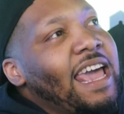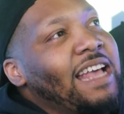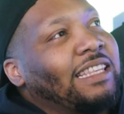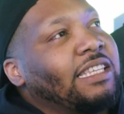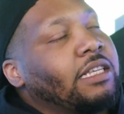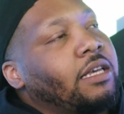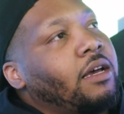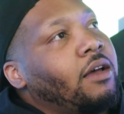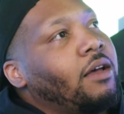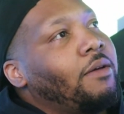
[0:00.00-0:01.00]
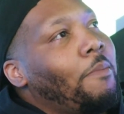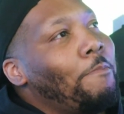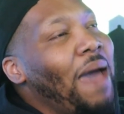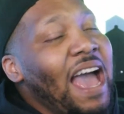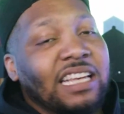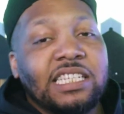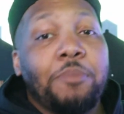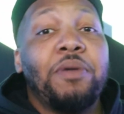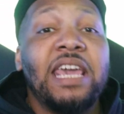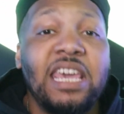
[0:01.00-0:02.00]
its mass
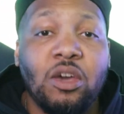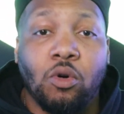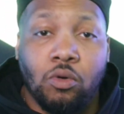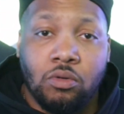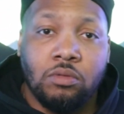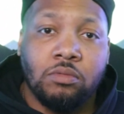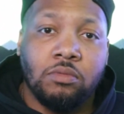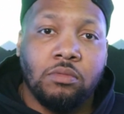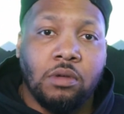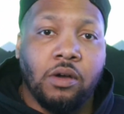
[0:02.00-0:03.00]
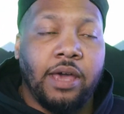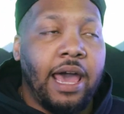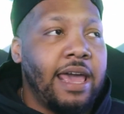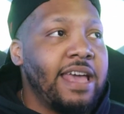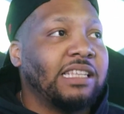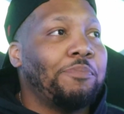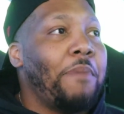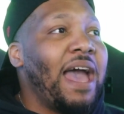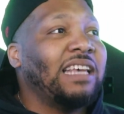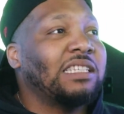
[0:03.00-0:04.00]
appeal, its
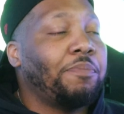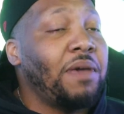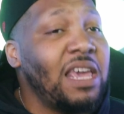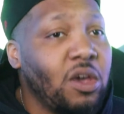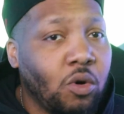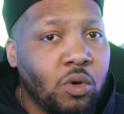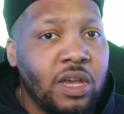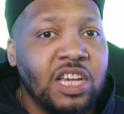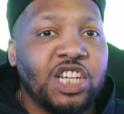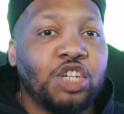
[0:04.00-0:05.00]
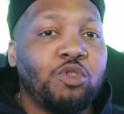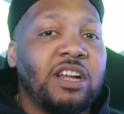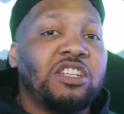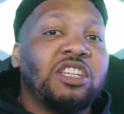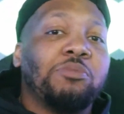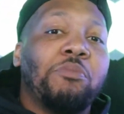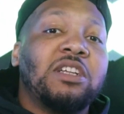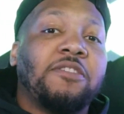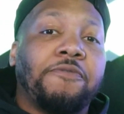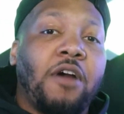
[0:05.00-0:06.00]
mass appeal stretches
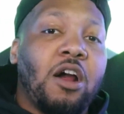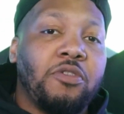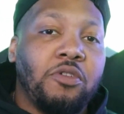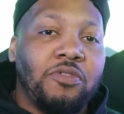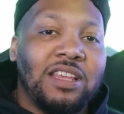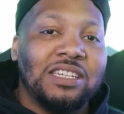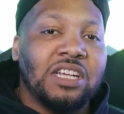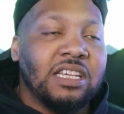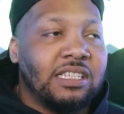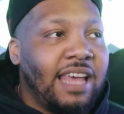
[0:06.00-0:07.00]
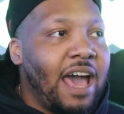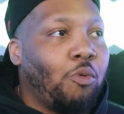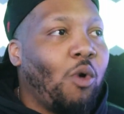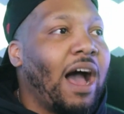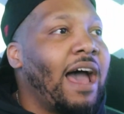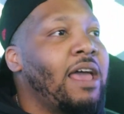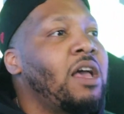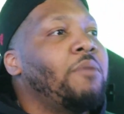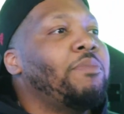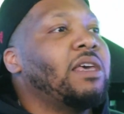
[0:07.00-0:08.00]
much farther than just that. Why?
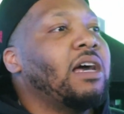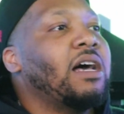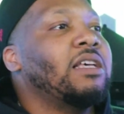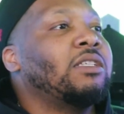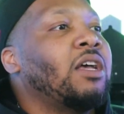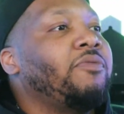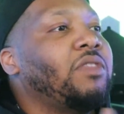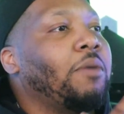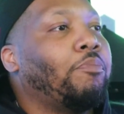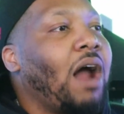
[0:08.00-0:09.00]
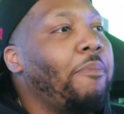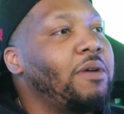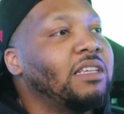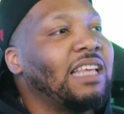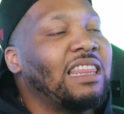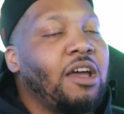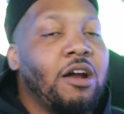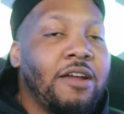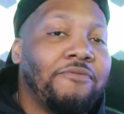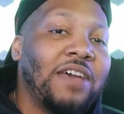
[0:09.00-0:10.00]
Because the properties that
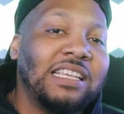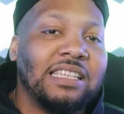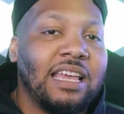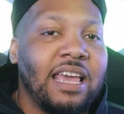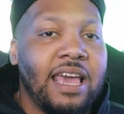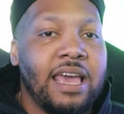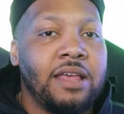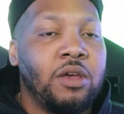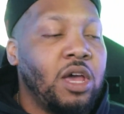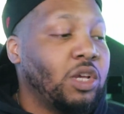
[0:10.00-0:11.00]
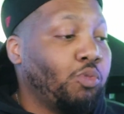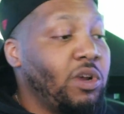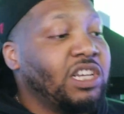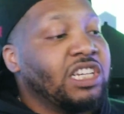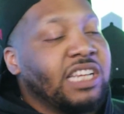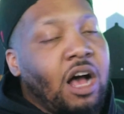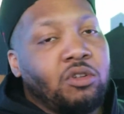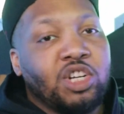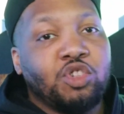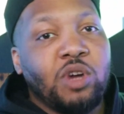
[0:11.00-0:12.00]
they're investing in reaches
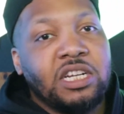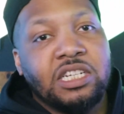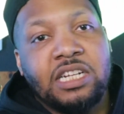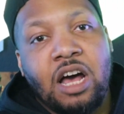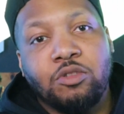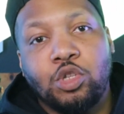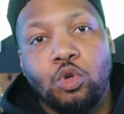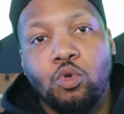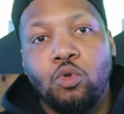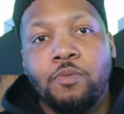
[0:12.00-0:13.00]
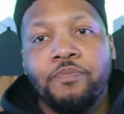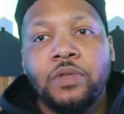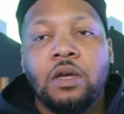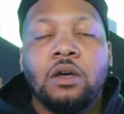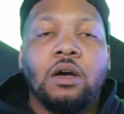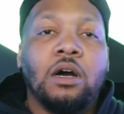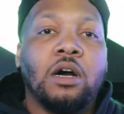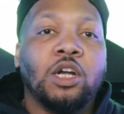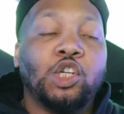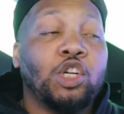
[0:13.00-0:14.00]
out and stretches out to
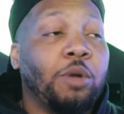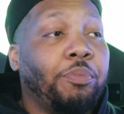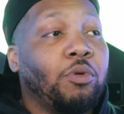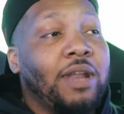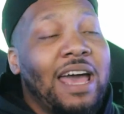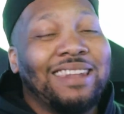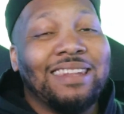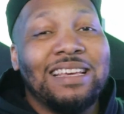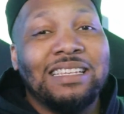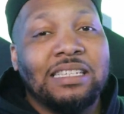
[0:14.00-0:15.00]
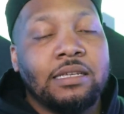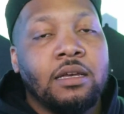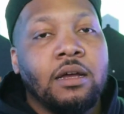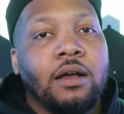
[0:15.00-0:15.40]
triple net lease